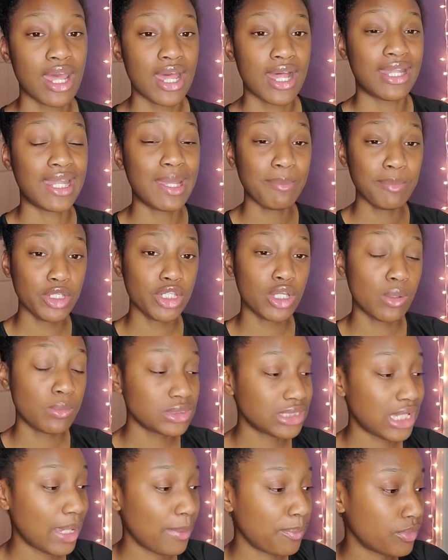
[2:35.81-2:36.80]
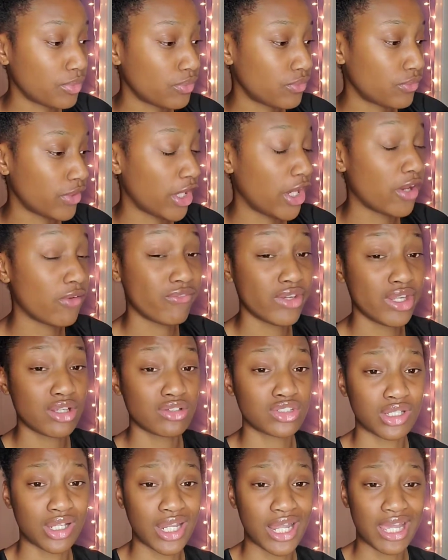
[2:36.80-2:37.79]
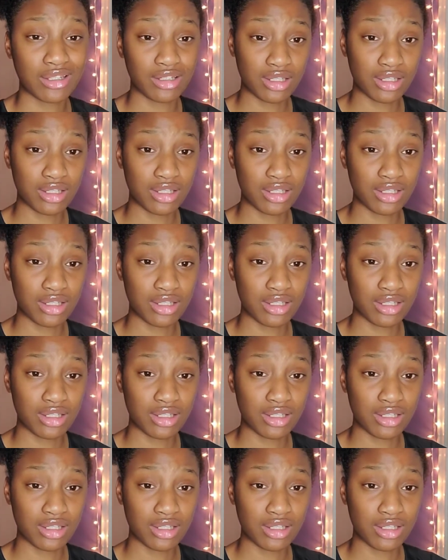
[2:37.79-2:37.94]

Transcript: Let me know what type of hair videos y'all like.